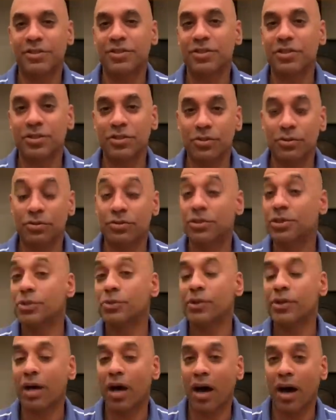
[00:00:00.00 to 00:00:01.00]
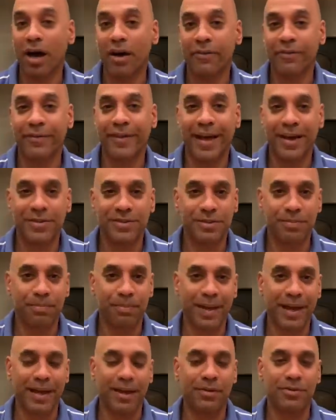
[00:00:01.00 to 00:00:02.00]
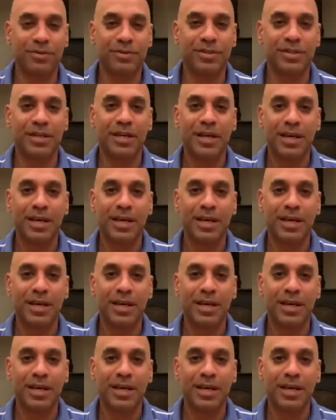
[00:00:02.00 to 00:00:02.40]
£2,000-2,500,